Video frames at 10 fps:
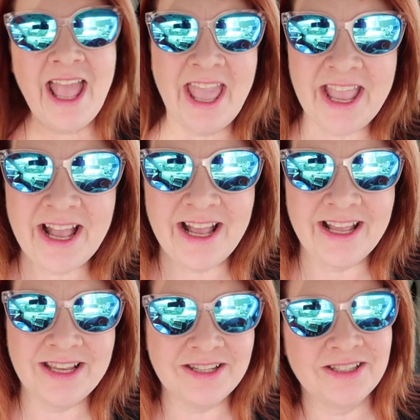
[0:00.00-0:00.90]
Hey
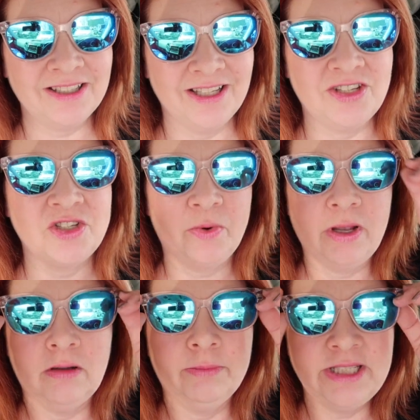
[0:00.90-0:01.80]
guys, it's Joy.
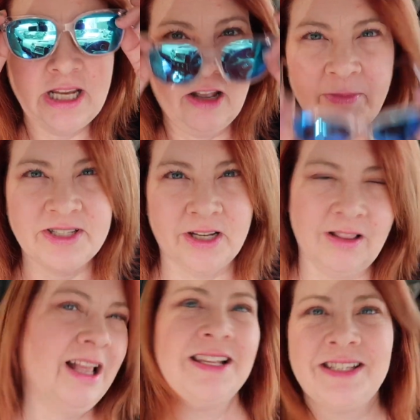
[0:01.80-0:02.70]
Oh, let me take off my
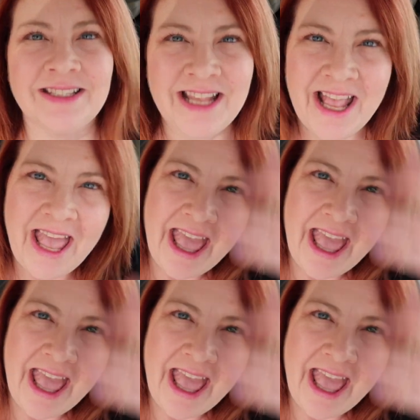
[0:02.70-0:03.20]
sunglasses.